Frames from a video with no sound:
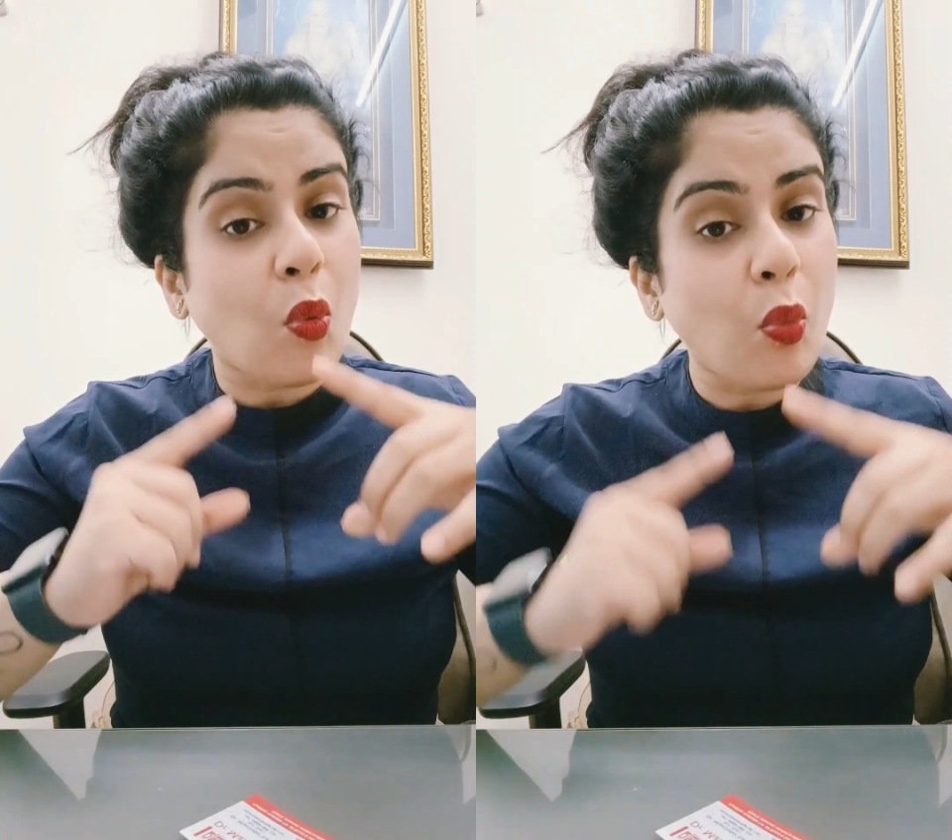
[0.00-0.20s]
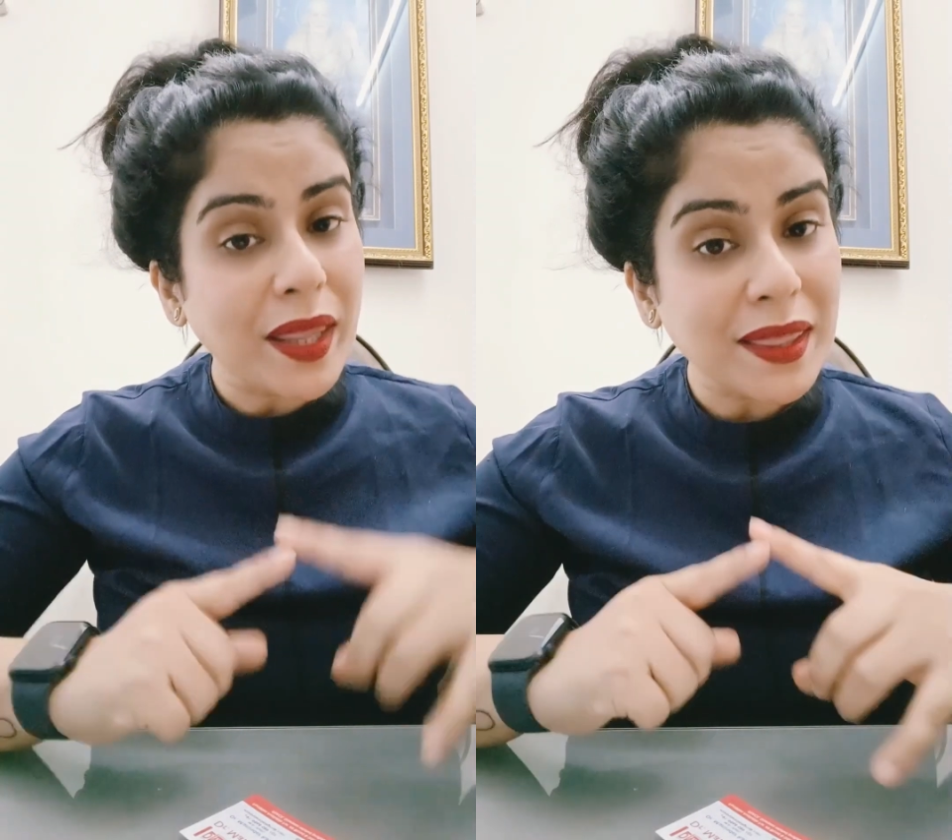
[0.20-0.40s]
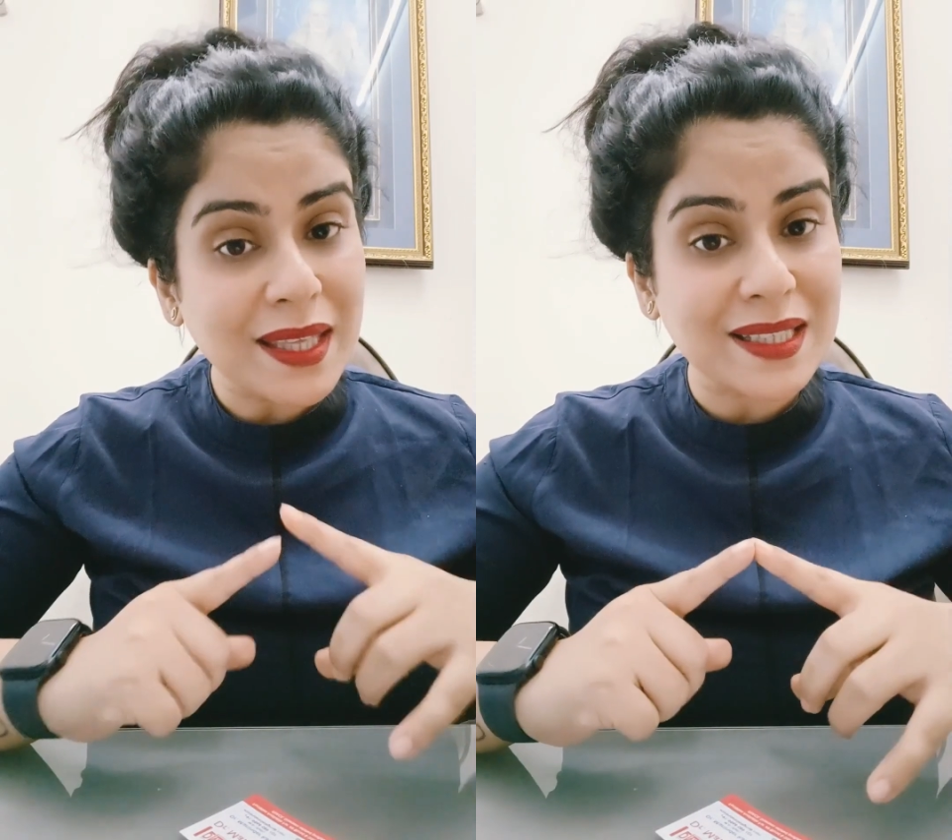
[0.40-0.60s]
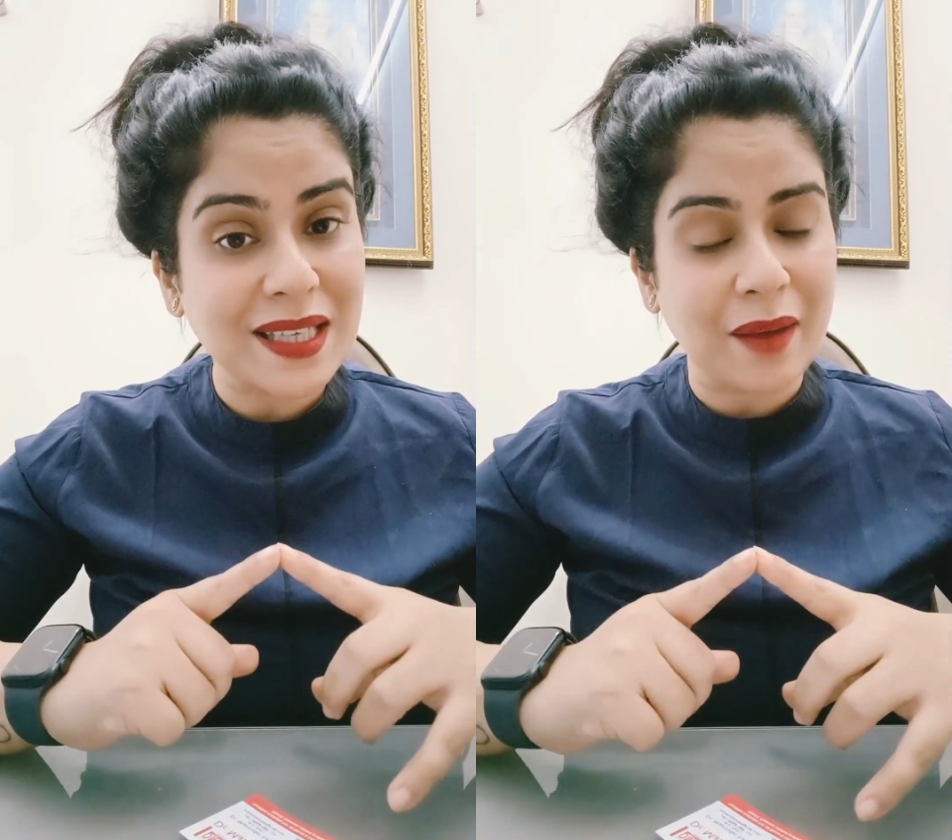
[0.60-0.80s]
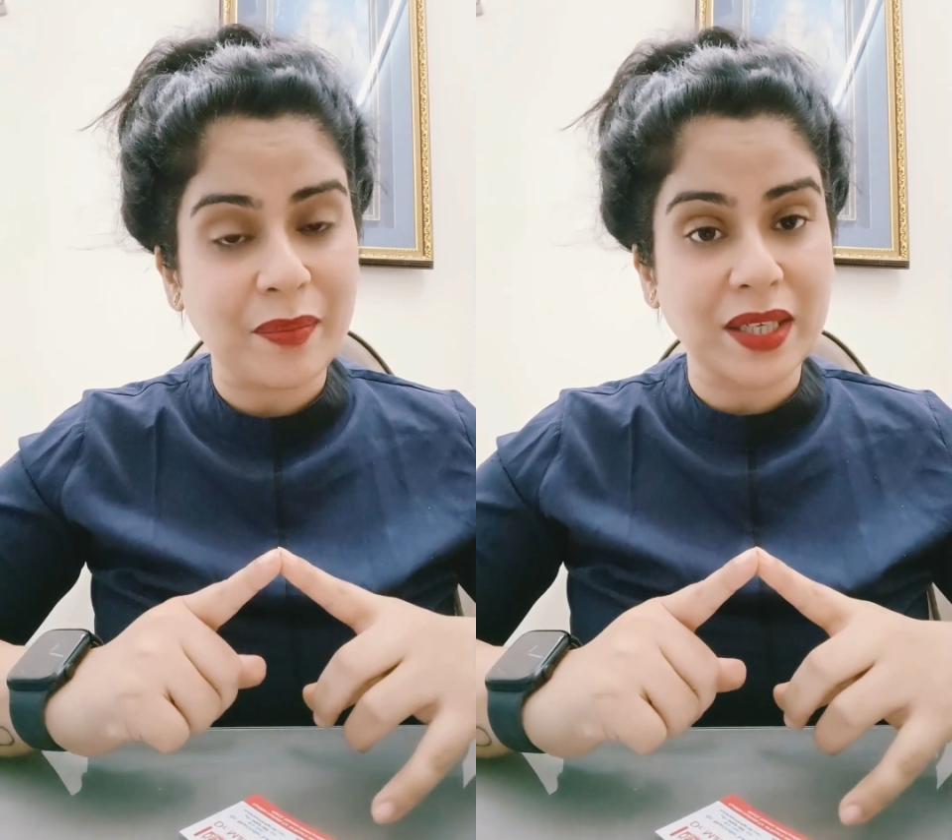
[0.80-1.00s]
When this
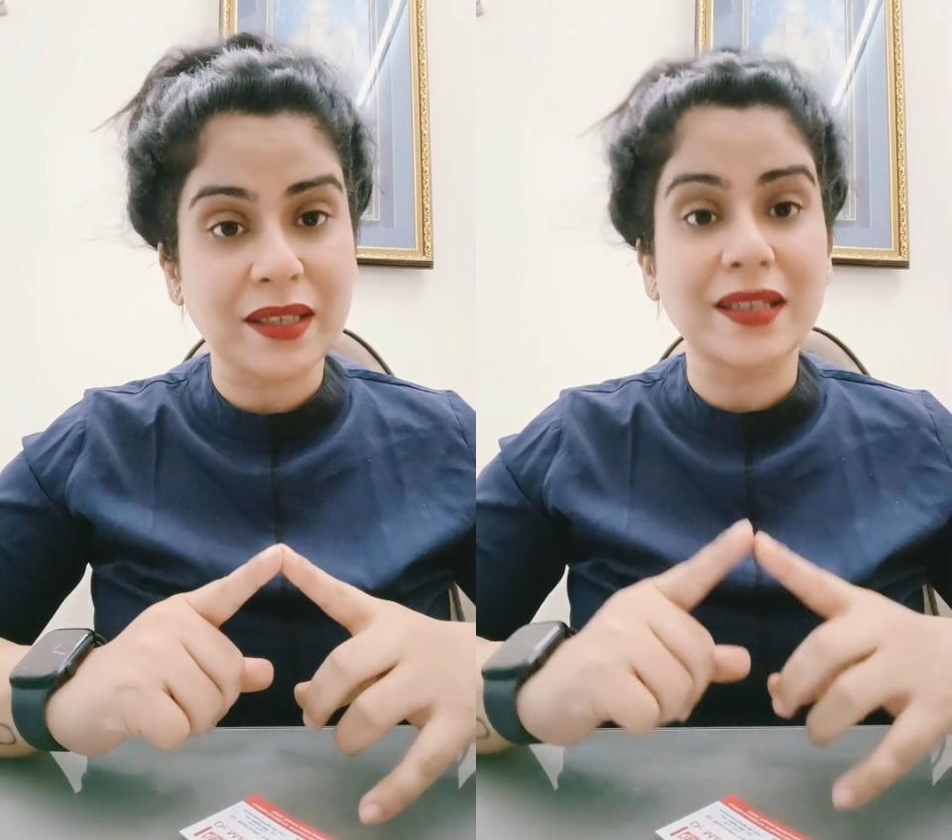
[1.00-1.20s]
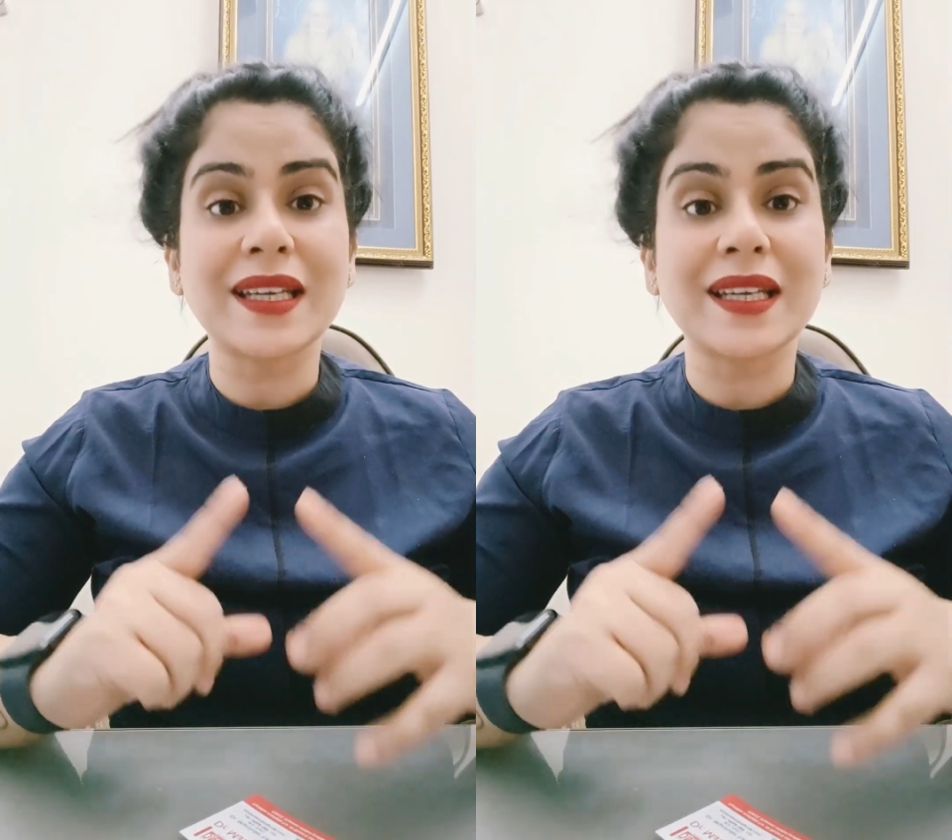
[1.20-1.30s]
diameter